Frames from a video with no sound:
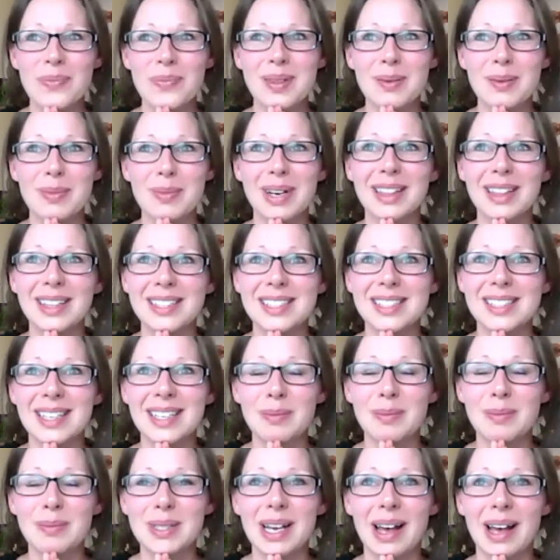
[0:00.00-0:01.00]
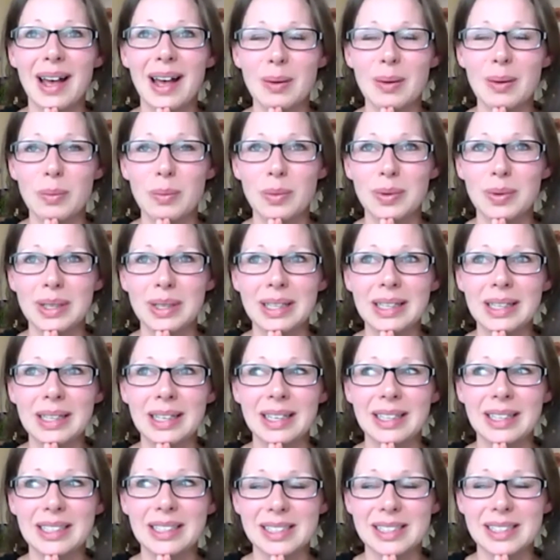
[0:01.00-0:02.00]
but at the same time
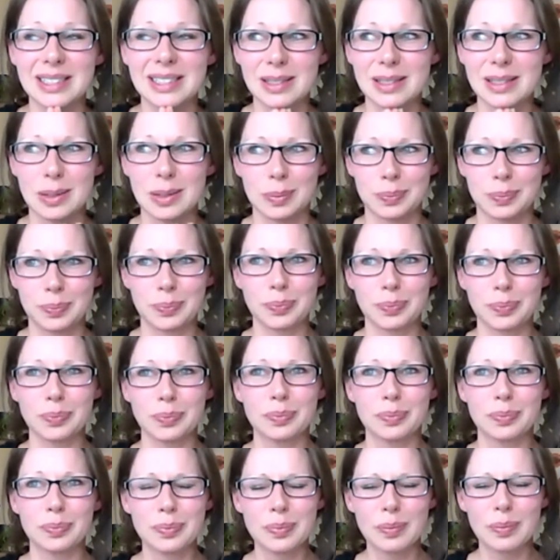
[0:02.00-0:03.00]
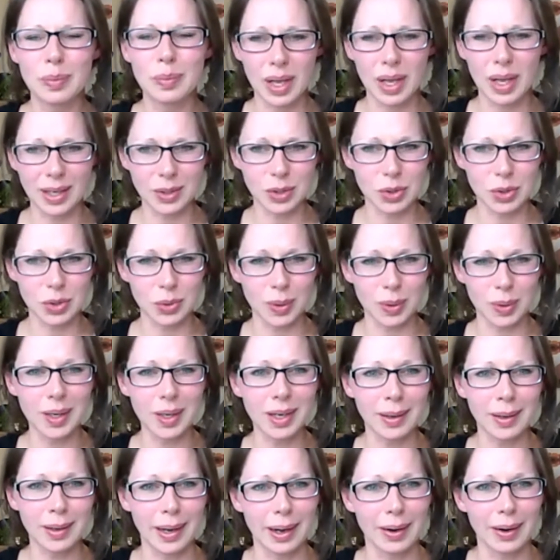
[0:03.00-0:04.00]
really just
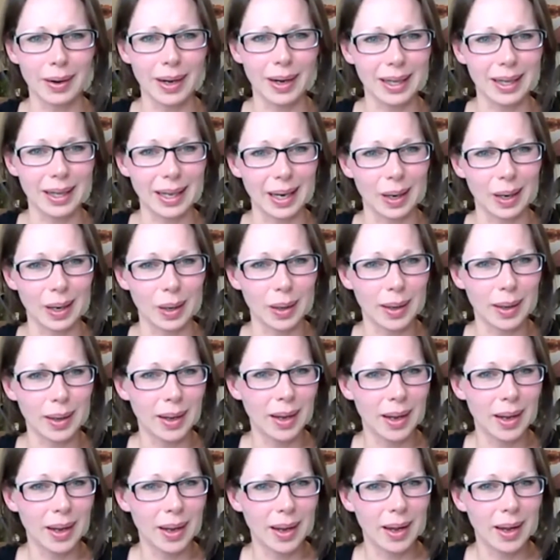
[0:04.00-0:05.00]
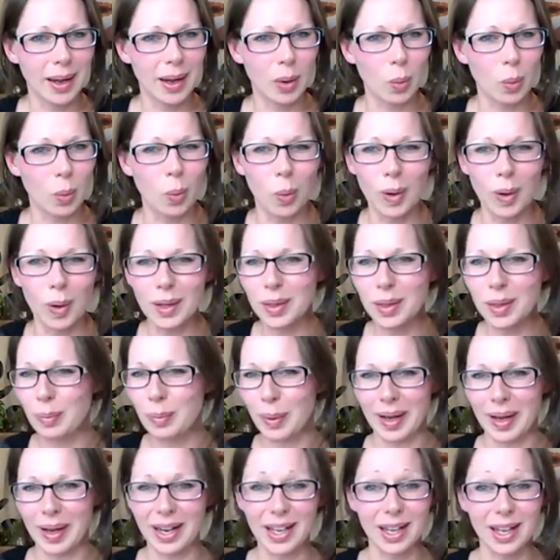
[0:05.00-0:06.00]
extraordinary like what the
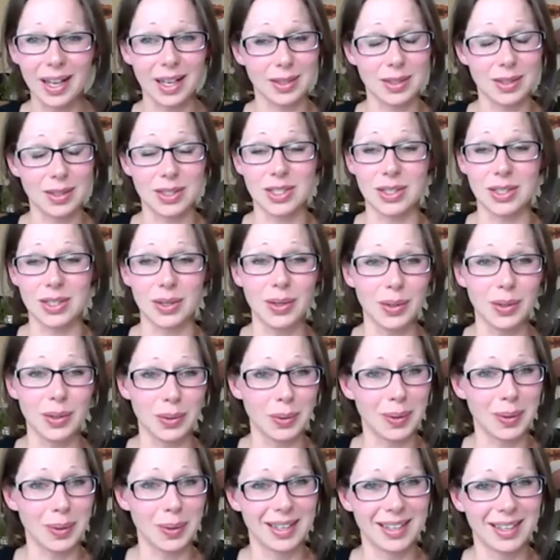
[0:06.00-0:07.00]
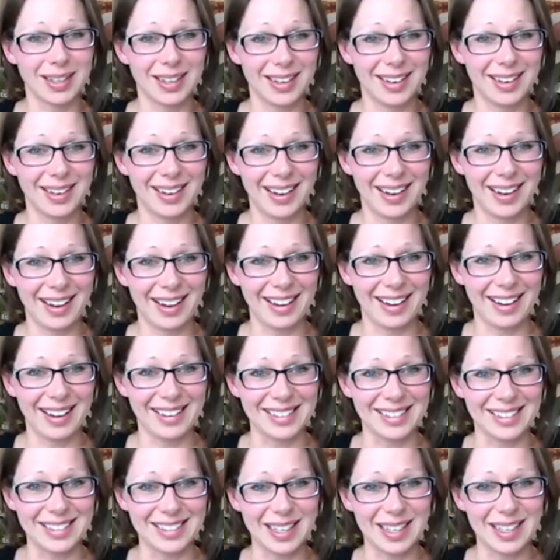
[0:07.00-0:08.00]
body can do
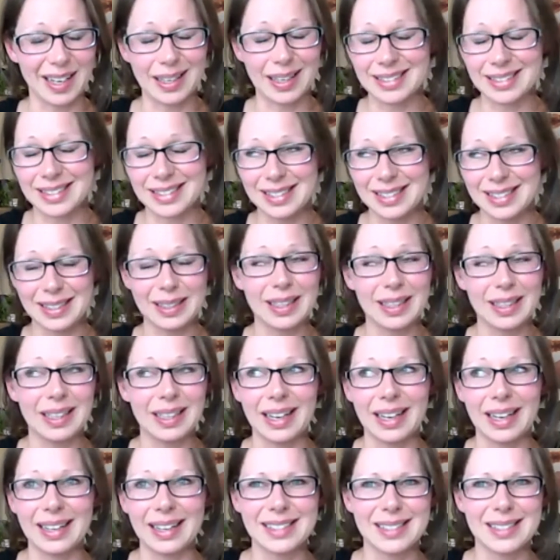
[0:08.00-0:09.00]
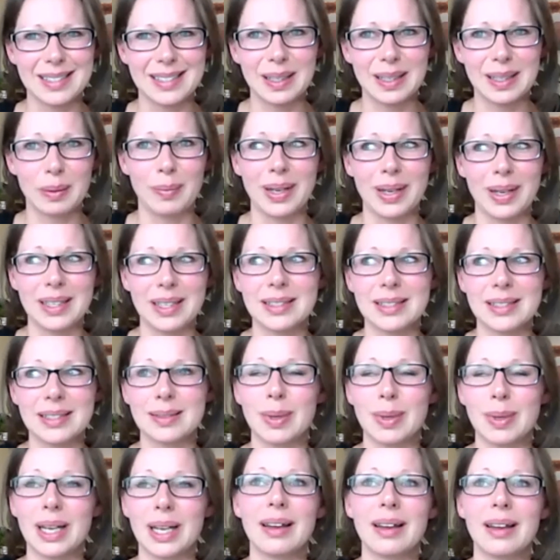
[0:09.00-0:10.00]
and it's still like it still amazes
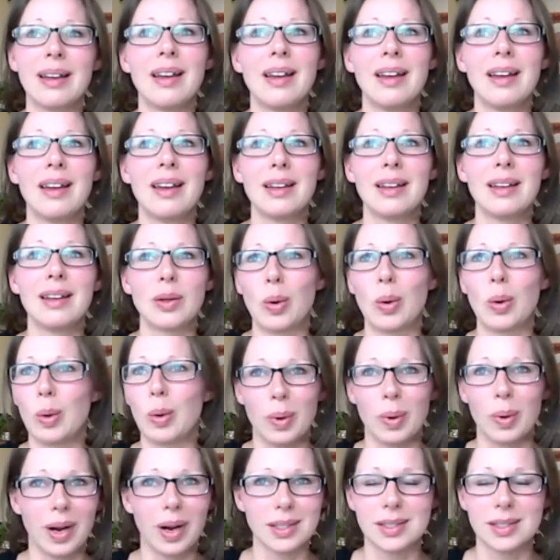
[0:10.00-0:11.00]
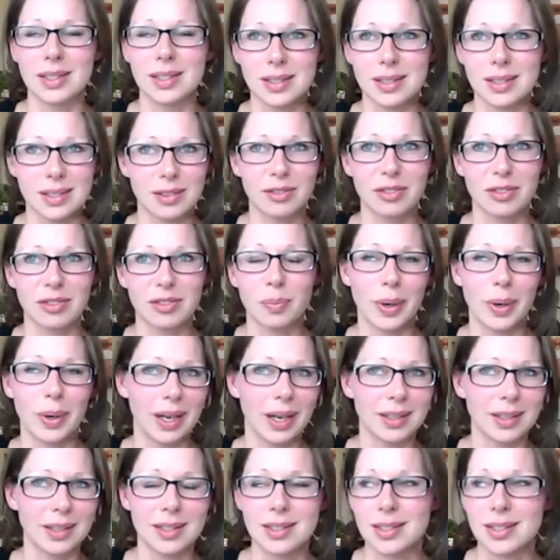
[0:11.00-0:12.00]
me the whole process of
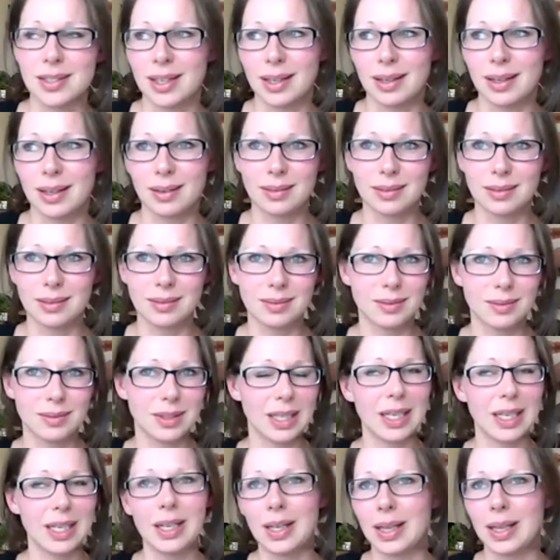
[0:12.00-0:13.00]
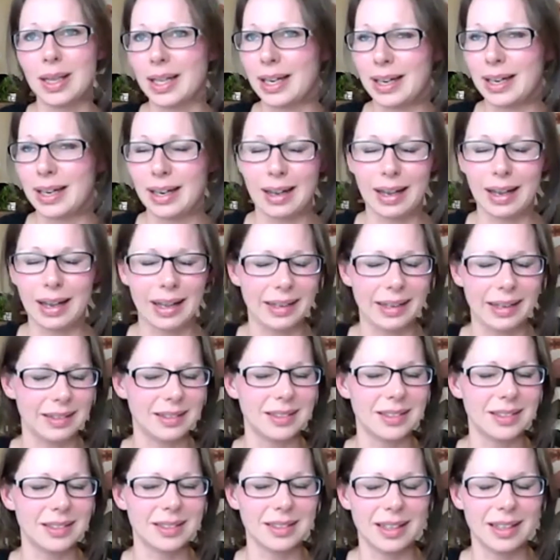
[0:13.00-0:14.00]
pregnancy and healing
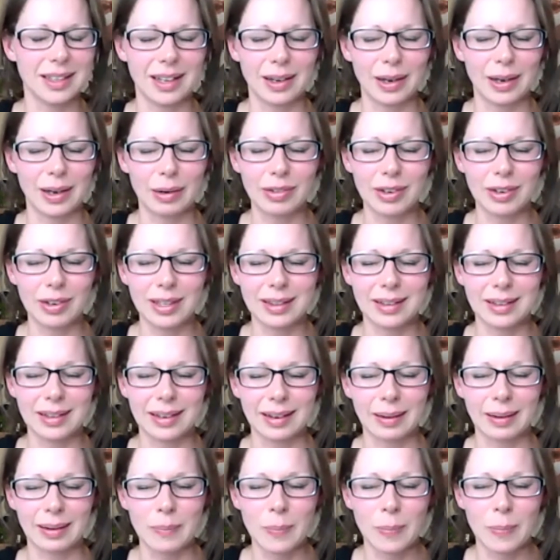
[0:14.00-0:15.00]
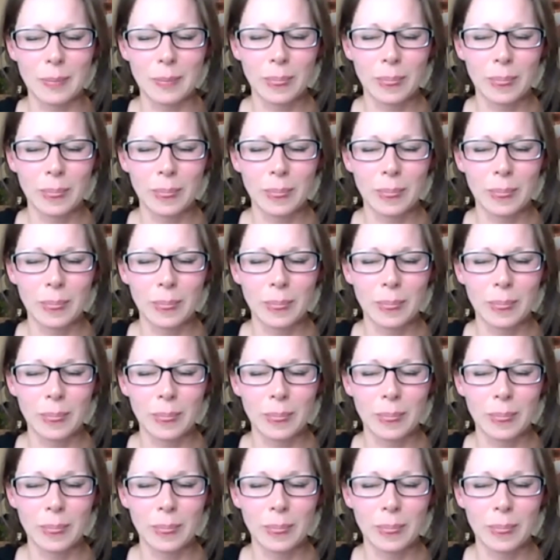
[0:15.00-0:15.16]
and and everything.